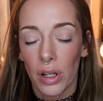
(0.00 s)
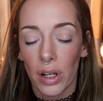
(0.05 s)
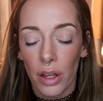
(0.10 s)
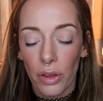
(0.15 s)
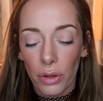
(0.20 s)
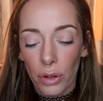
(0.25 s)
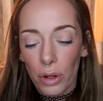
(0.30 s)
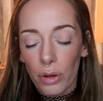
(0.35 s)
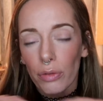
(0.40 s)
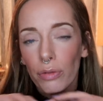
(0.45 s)

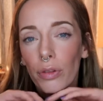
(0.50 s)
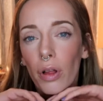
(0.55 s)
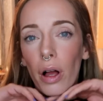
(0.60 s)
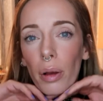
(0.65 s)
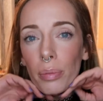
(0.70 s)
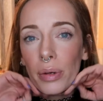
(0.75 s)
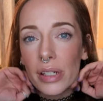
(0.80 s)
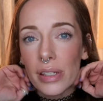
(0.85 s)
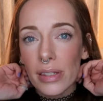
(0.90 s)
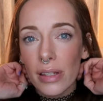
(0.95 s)
another
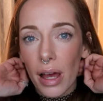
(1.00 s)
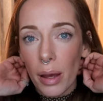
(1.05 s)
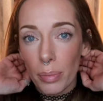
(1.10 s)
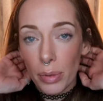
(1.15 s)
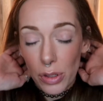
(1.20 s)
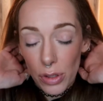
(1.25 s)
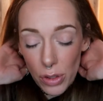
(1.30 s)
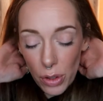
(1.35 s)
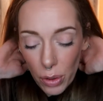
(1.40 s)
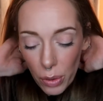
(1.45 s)
Vlogmas
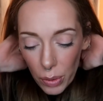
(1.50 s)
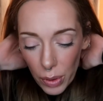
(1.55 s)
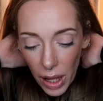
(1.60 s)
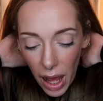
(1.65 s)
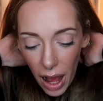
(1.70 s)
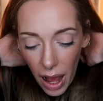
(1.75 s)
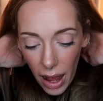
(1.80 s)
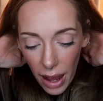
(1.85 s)
episode.